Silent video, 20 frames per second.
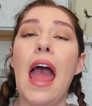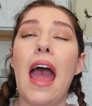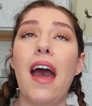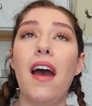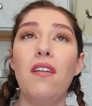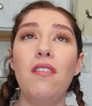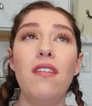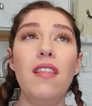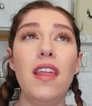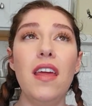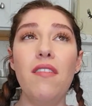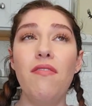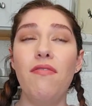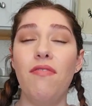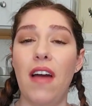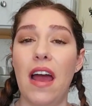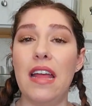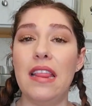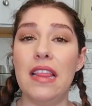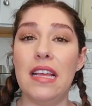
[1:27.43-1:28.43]
How do they
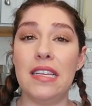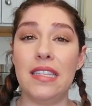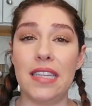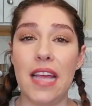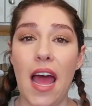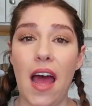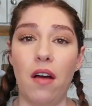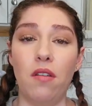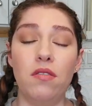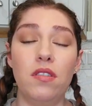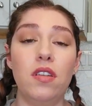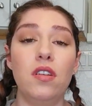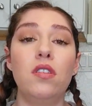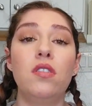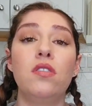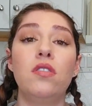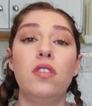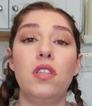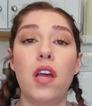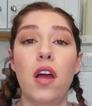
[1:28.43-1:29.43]
find this out?
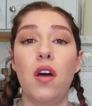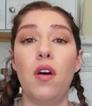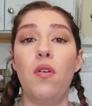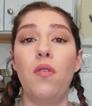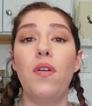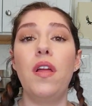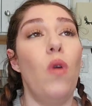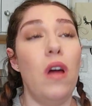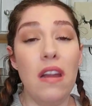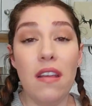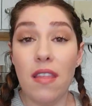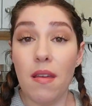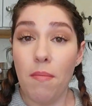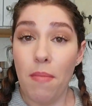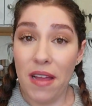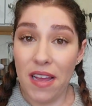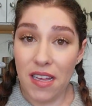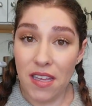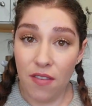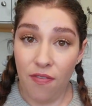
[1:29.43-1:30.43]
So one of the
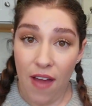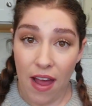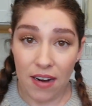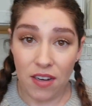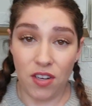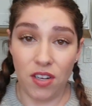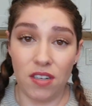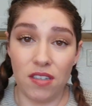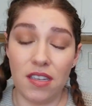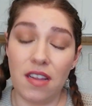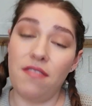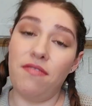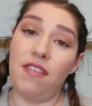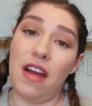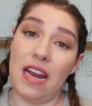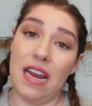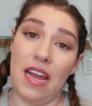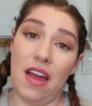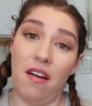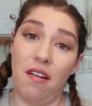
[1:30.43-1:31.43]
biggest factors of
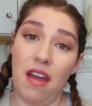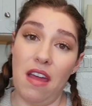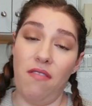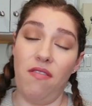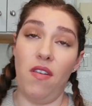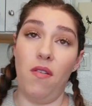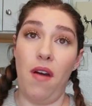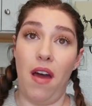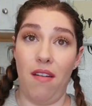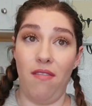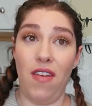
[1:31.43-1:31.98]
finding out if you have